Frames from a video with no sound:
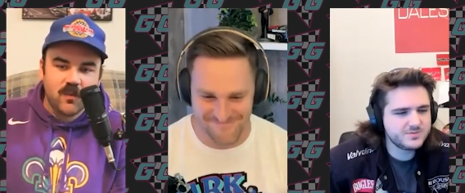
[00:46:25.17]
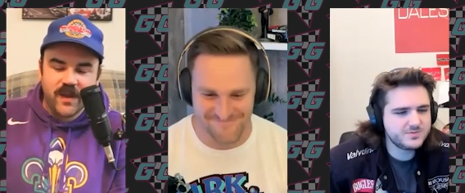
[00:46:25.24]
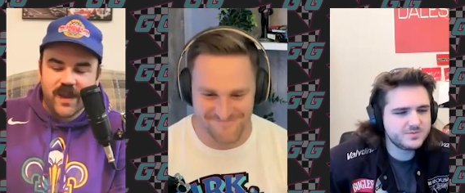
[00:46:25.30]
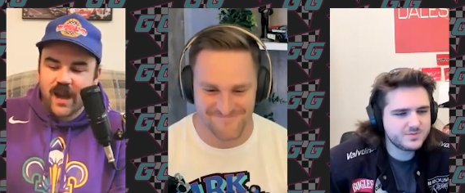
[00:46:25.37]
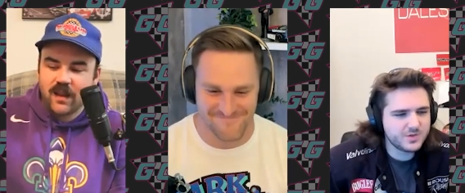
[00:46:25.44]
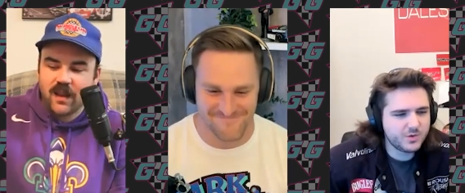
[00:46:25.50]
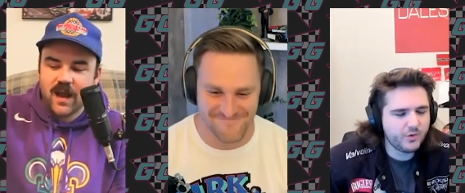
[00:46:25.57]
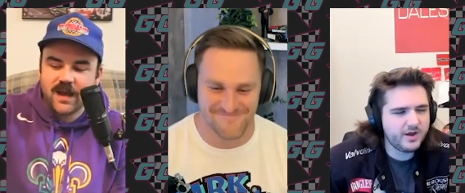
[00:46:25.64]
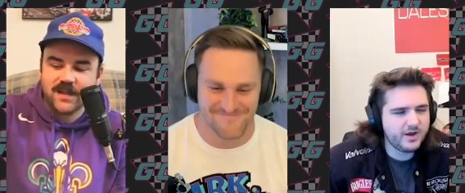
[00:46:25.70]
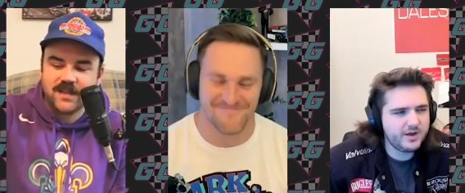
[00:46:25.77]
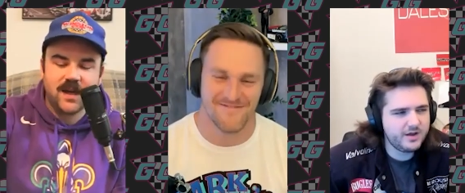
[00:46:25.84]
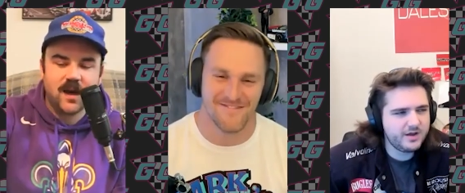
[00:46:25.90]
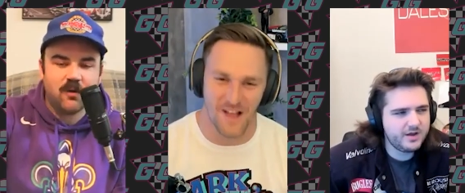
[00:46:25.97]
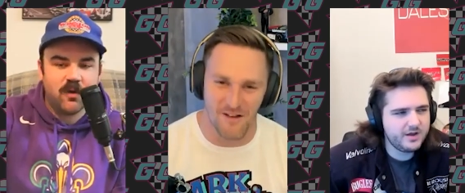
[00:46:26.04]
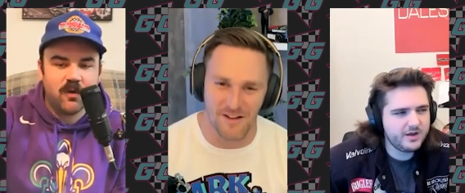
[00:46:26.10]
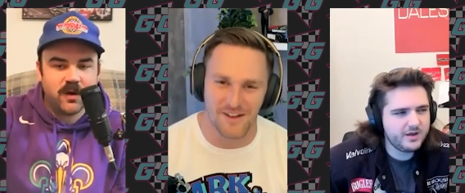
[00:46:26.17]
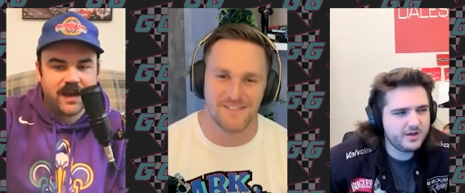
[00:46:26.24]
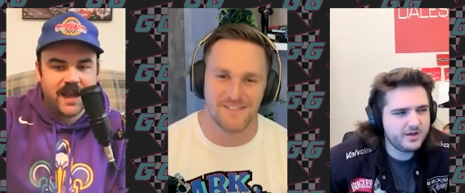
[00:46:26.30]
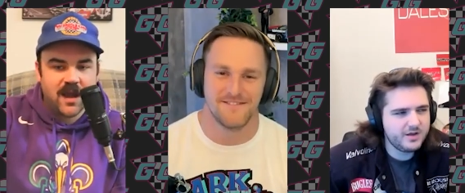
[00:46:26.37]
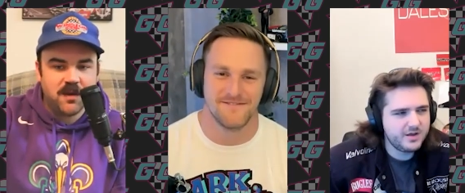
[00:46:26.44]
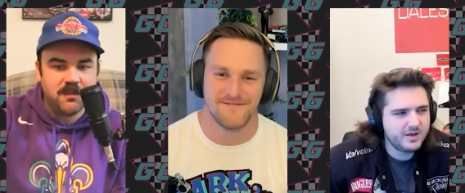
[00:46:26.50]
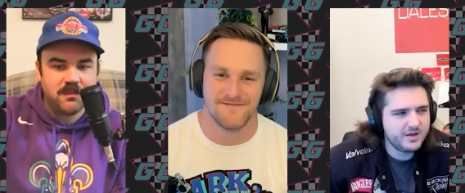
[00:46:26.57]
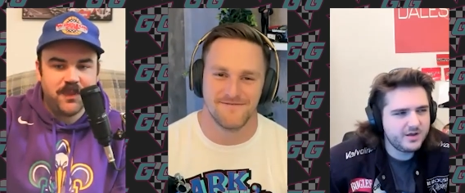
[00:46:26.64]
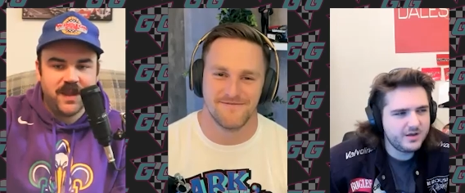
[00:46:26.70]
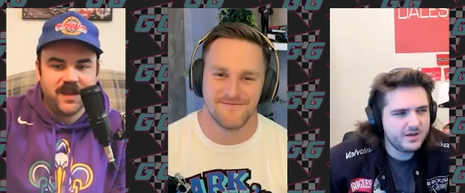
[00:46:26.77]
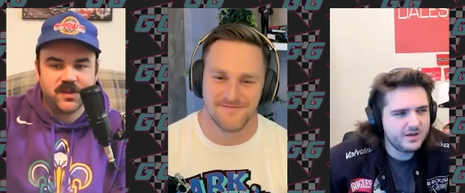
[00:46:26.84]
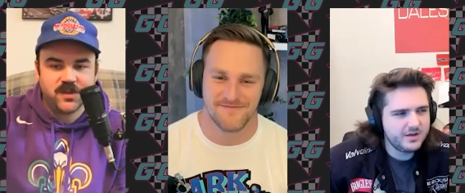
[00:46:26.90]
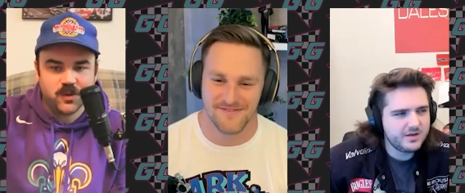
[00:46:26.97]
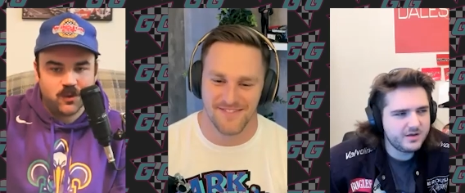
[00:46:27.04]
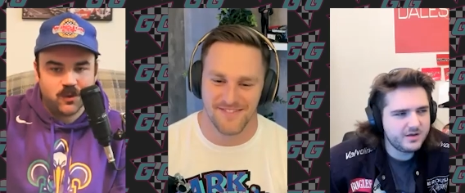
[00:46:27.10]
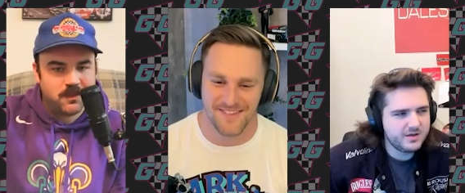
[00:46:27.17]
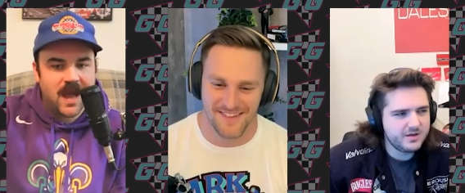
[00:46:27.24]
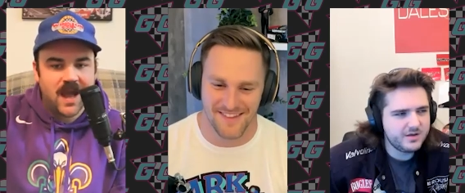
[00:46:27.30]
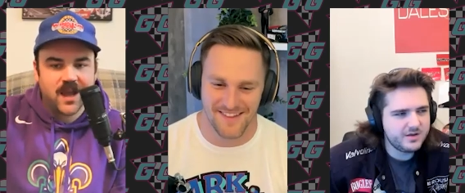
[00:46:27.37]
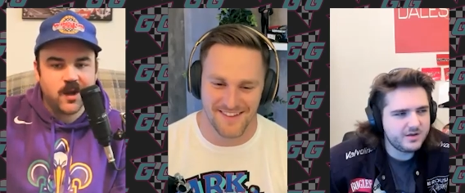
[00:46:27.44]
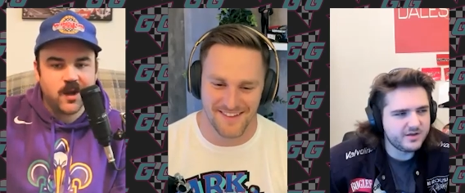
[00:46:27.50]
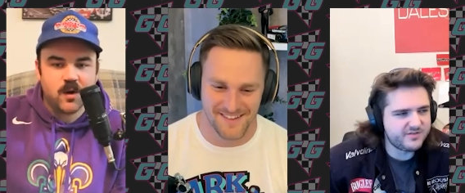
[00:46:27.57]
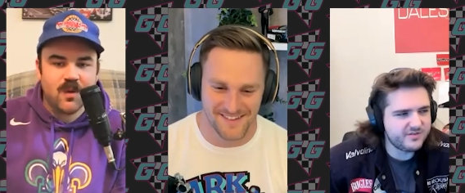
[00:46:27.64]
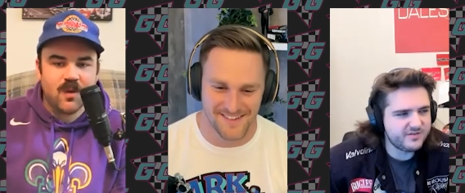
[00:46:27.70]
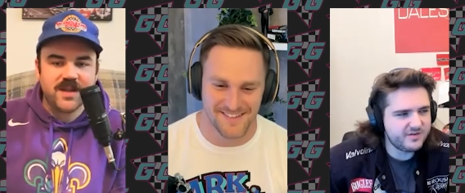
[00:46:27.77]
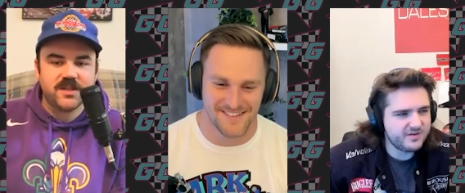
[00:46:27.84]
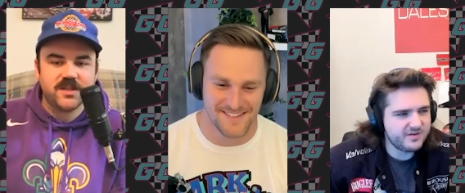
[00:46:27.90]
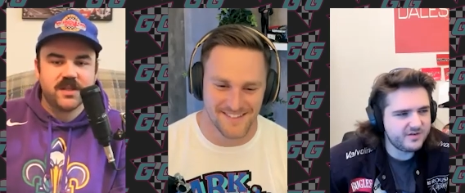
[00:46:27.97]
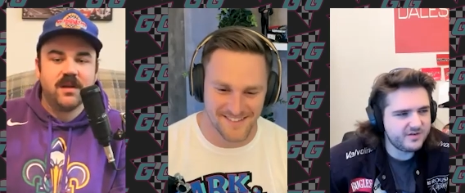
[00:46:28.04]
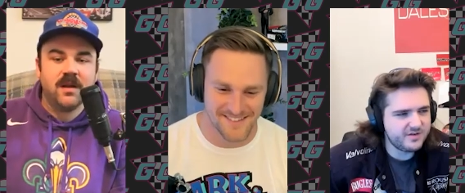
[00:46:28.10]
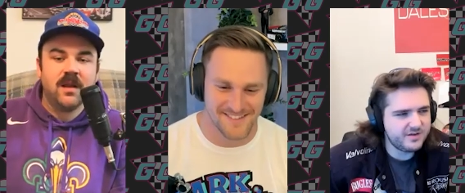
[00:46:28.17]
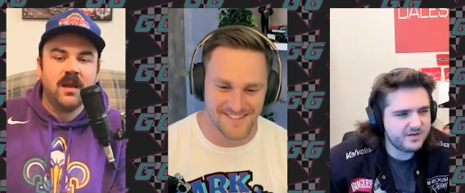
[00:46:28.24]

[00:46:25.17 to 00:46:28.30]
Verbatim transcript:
Speaker 1: We got it locked in. I wrote it. it down in pencil. Not gonna it's, erase it.